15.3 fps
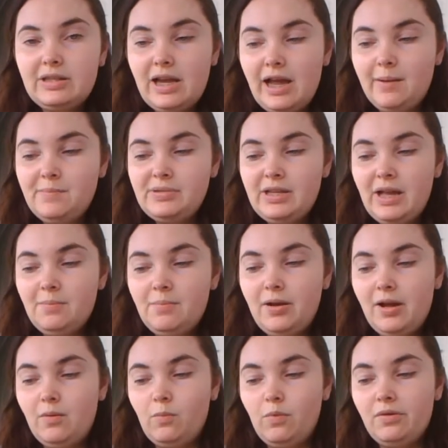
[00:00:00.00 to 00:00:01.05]
times that
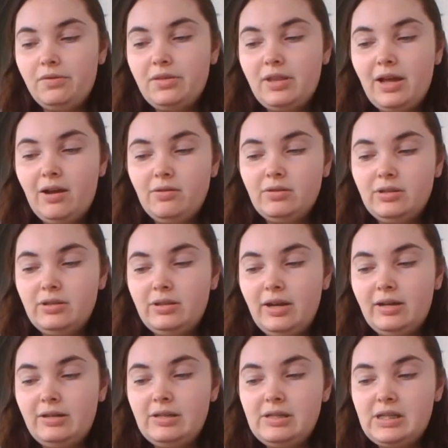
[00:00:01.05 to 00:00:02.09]
by
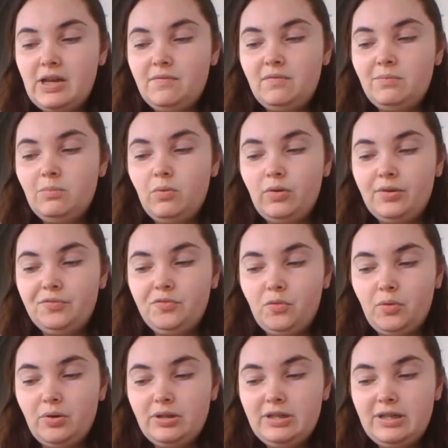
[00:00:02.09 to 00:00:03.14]

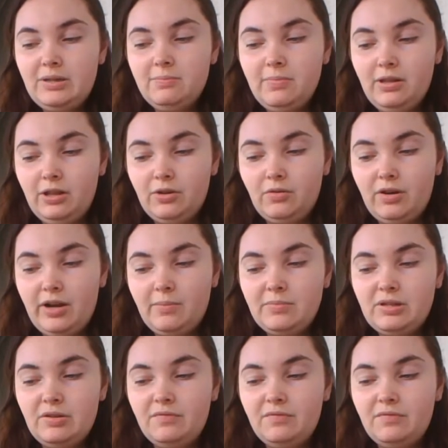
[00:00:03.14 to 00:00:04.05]
1,097.14 milligrams,